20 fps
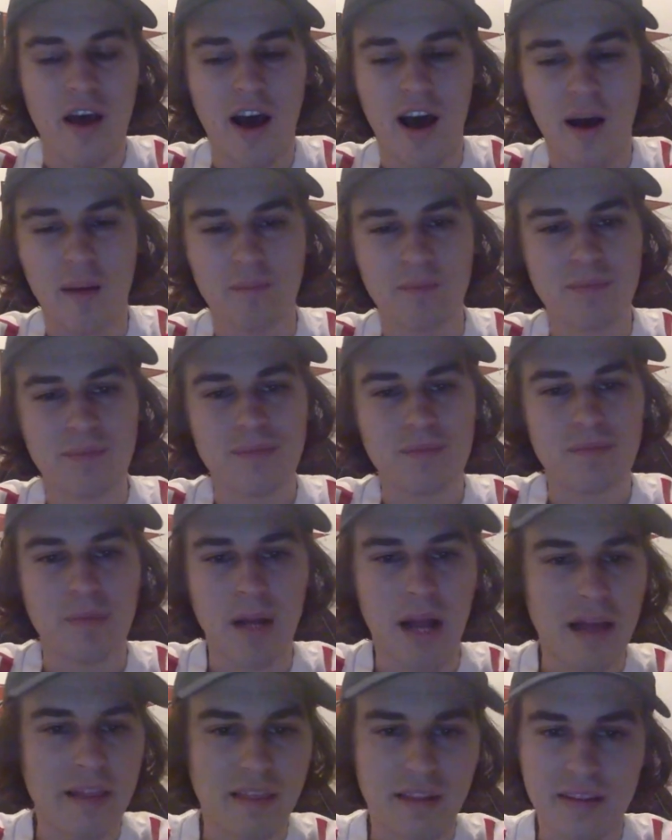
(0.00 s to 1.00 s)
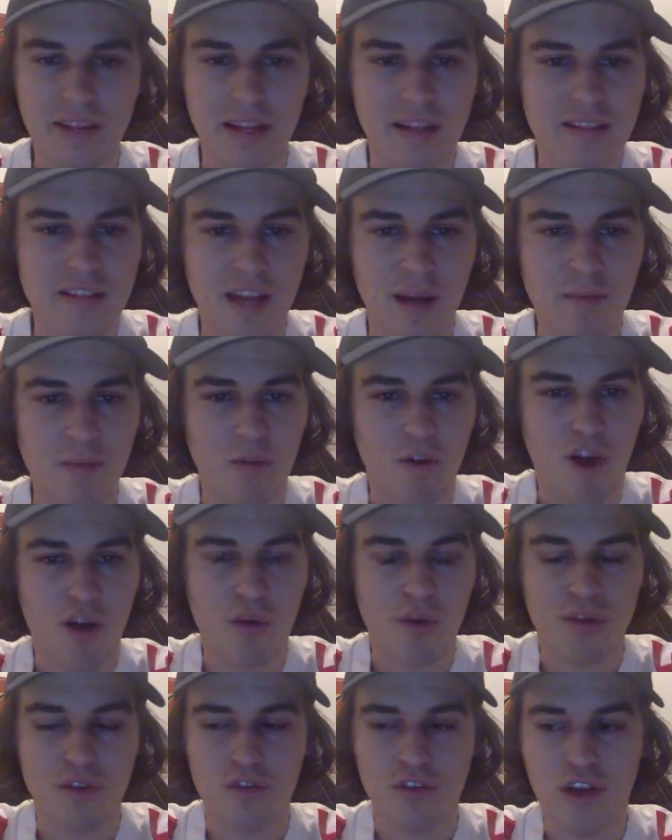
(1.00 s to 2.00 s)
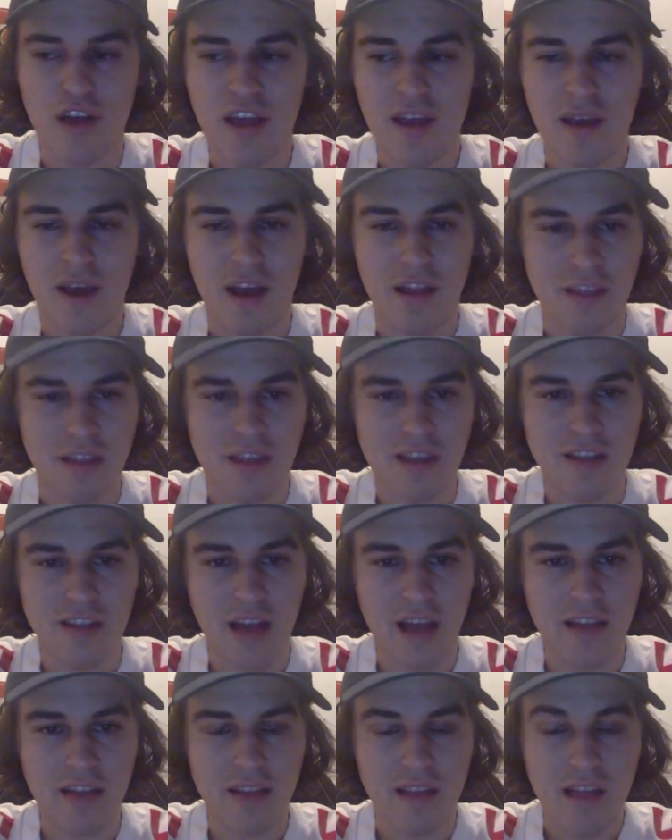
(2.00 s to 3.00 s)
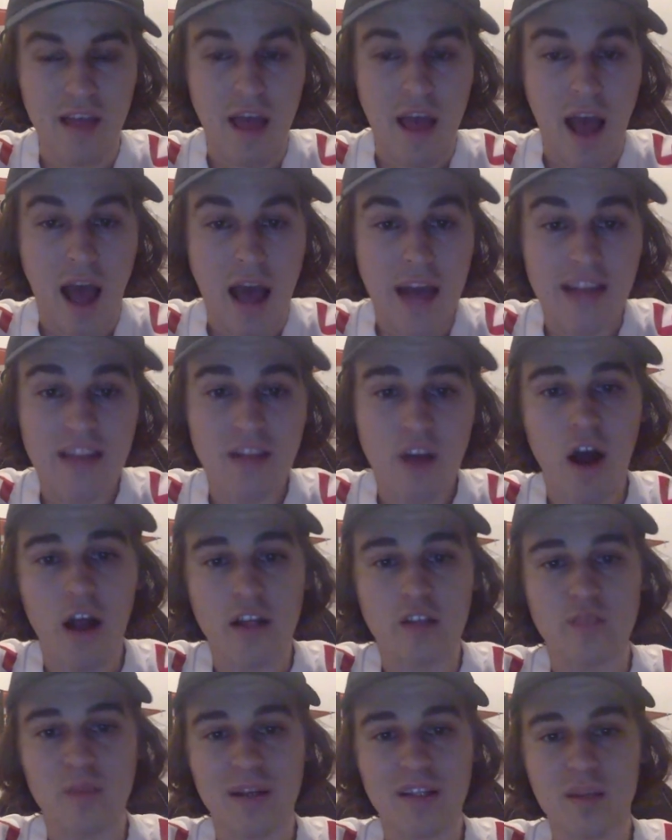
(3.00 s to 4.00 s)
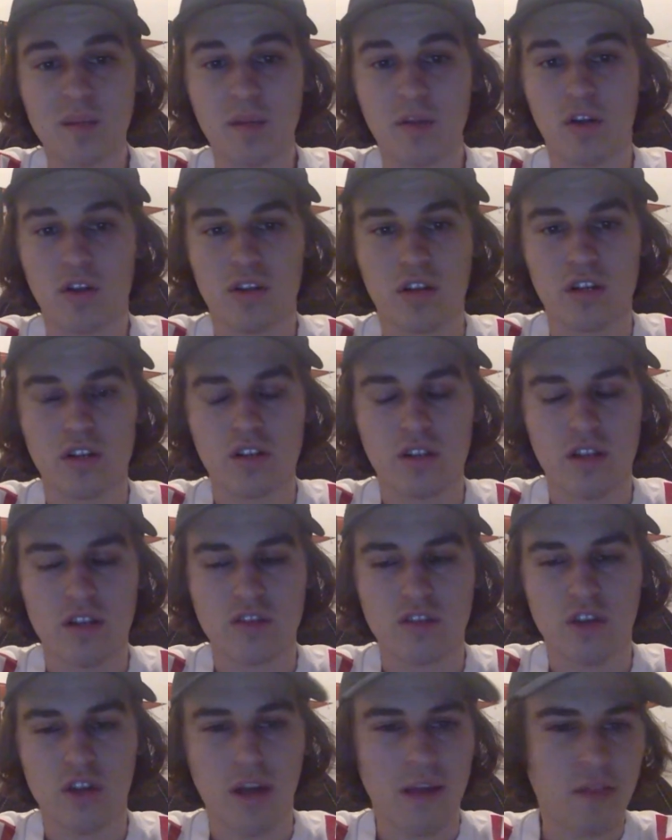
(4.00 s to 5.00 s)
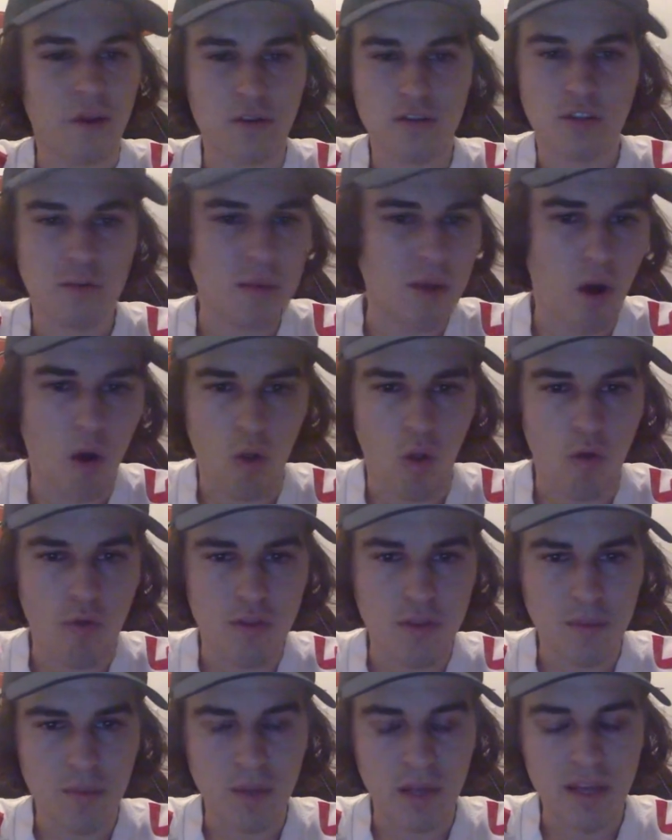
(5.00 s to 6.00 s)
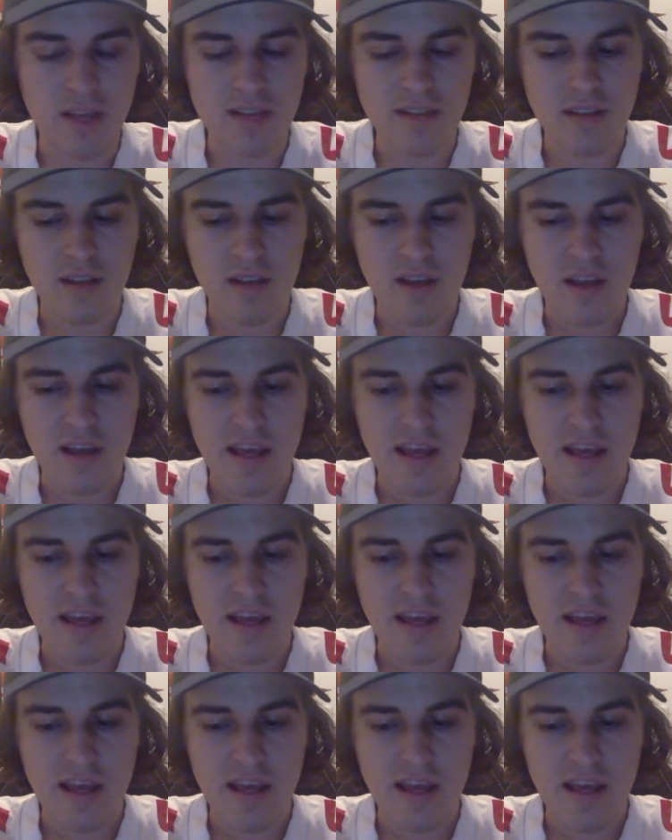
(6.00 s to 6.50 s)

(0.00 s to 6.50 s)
But I think that it's time to rock with Trey. I think I did not expect him to look this good. I thought it was going to be all over the place.